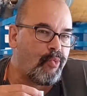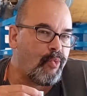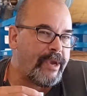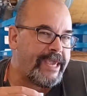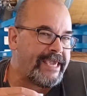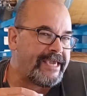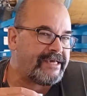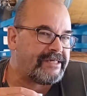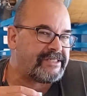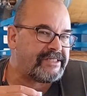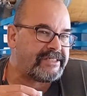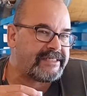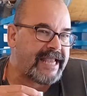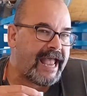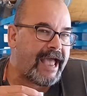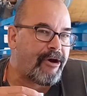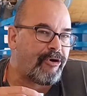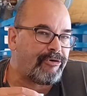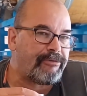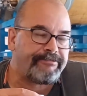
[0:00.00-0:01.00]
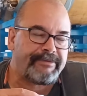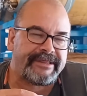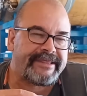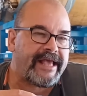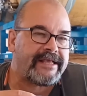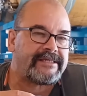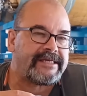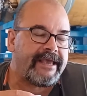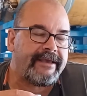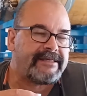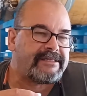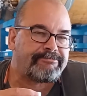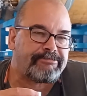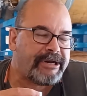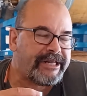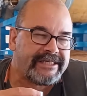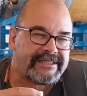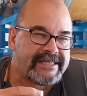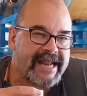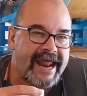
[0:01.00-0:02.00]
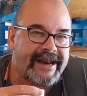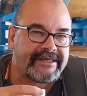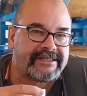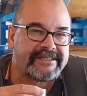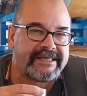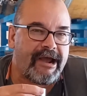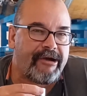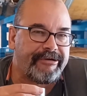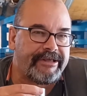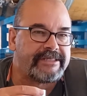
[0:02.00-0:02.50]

weak stout, but it's not a stout.